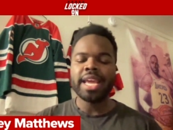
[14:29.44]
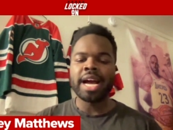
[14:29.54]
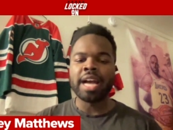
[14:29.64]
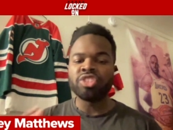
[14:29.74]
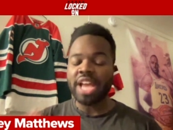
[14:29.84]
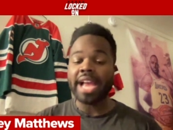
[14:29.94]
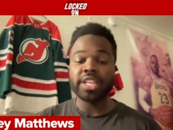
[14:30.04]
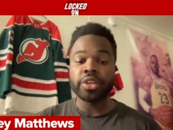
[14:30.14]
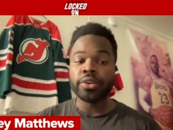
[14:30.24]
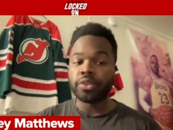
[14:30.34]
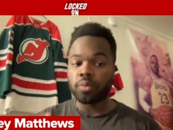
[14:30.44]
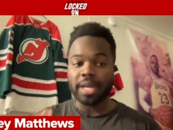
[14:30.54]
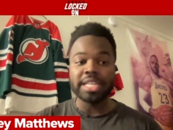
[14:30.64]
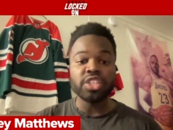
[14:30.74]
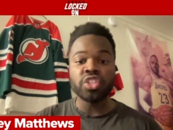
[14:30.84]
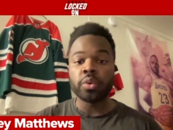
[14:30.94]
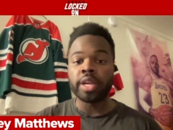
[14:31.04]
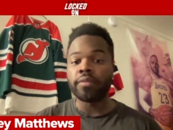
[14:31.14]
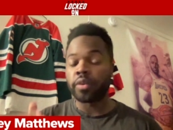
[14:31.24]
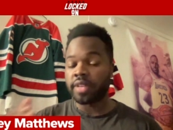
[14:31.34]
uh, Jack Hughes, what he's
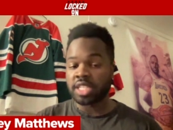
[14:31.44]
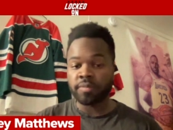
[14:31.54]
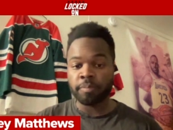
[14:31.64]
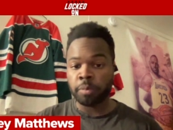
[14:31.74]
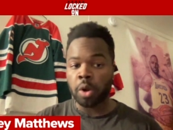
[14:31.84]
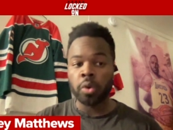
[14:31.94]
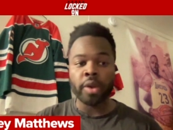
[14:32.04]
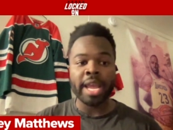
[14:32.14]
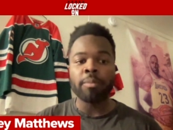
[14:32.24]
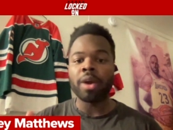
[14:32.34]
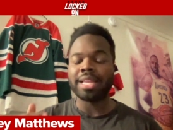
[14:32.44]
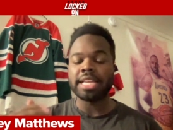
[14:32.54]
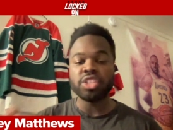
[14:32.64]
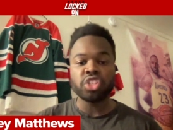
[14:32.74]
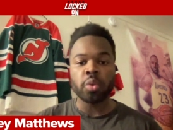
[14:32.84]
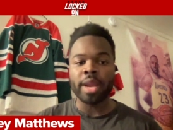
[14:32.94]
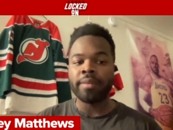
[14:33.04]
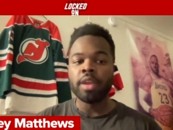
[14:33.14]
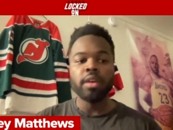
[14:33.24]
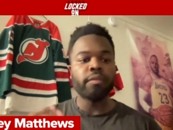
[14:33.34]
doing for this program, what he's
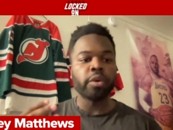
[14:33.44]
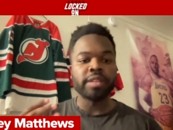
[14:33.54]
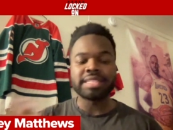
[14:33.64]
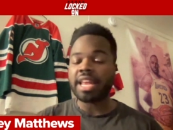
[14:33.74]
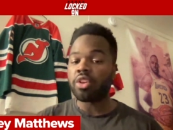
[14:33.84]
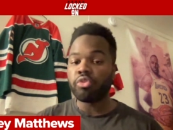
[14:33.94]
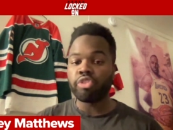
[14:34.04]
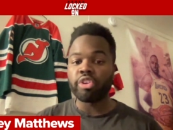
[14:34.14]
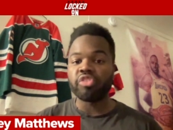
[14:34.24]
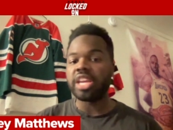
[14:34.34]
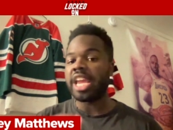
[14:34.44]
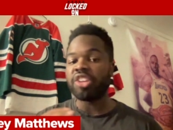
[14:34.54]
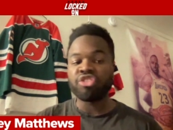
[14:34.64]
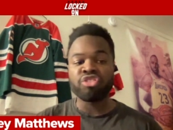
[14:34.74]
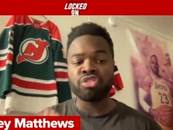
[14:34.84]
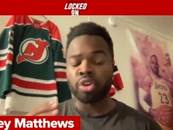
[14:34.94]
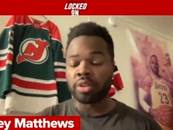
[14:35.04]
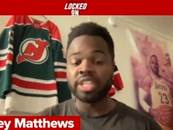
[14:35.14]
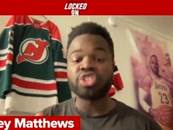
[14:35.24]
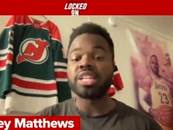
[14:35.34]
doing for the state of New Jersey, it
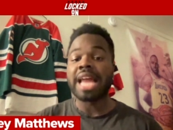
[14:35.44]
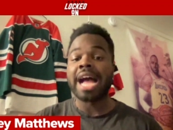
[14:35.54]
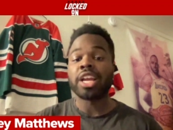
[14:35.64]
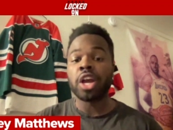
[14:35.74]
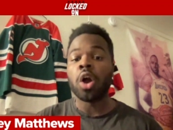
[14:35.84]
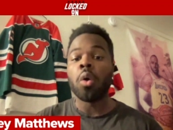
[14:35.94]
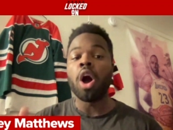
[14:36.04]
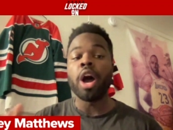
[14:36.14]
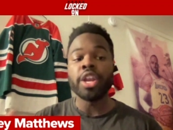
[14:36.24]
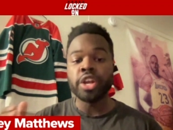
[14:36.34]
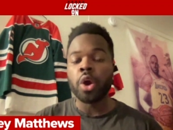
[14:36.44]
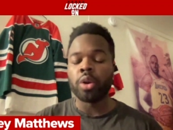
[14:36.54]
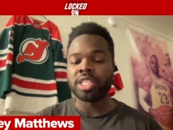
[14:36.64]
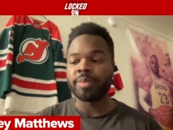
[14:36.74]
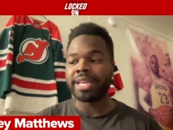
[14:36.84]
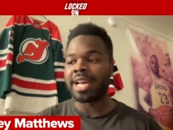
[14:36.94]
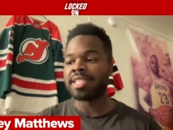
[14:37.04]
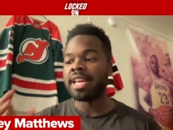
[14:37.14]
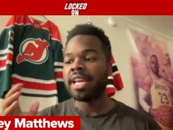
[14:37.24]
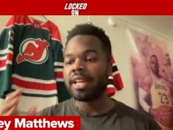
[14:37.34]
certainly should not go unnoticed,
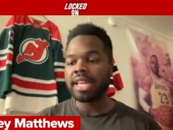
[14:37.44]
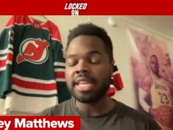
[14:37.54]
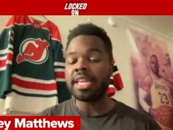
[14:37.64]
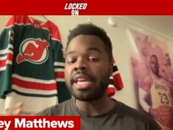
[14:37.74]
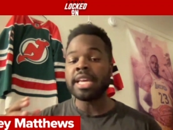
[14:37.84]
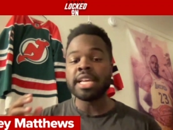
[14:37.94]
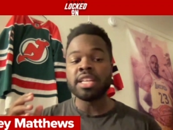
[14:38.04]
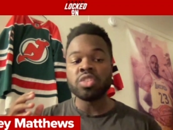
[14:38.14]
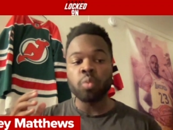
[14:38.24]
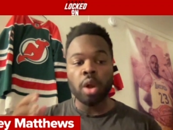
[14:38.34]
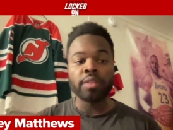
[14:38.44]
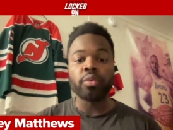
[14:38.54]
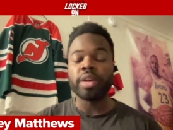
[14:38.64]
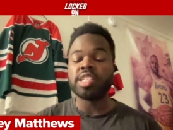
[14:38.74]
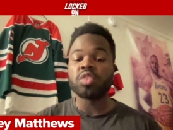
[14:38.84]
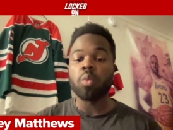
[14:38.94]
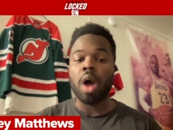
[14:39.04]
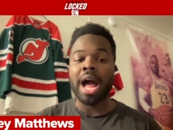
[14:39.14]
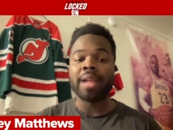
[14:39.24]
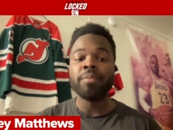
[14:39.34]
because he is one of the reasons
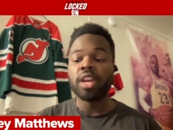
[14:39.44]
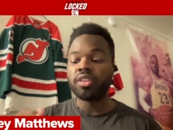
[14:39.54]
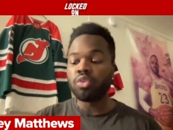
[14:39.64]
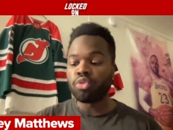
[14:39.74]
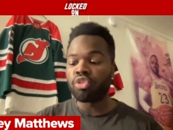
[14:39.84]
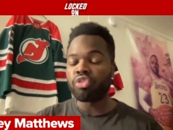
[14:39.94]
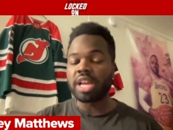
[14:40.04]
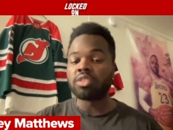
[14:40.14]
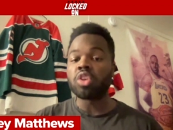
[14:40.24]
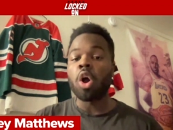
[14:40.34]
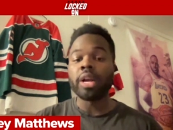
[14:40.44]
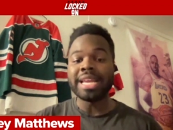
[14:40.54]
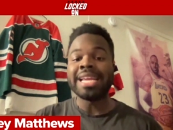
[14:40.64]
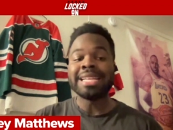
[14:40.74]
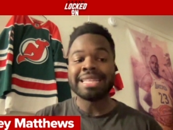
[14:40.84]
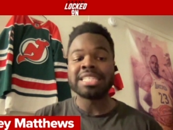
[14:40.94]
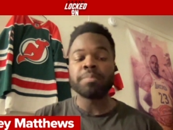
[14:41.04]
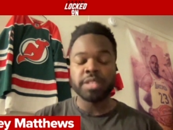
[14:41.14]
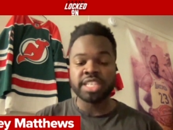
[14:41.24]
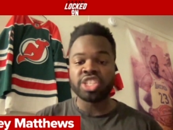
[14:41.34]
why the New Jersey Devils are in this
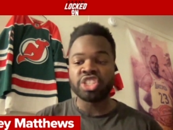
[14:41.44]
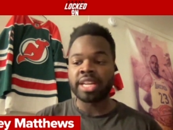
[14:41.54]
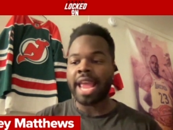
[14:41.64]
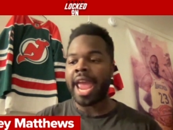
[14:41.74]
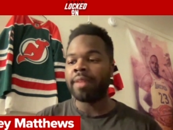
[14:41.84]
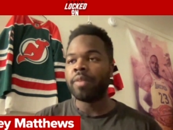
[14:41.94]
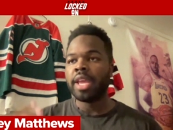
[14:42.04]
position. And